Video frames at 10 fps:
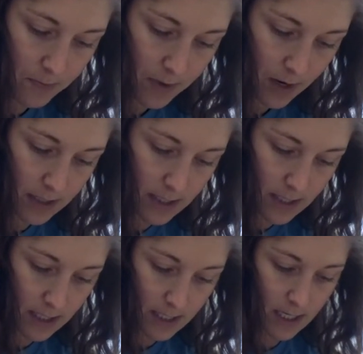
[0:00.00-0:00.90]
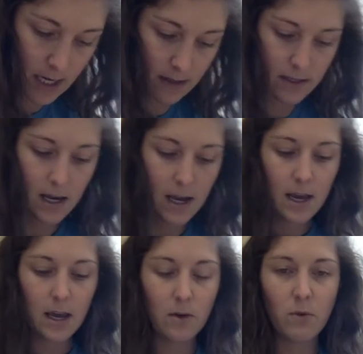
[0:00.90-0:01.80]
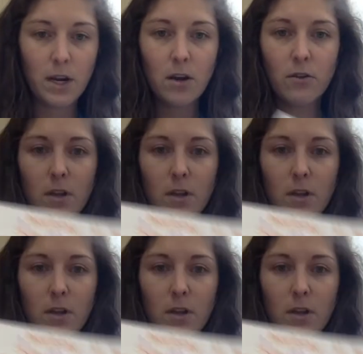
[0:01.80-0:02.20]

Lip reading: 6/10. And we know that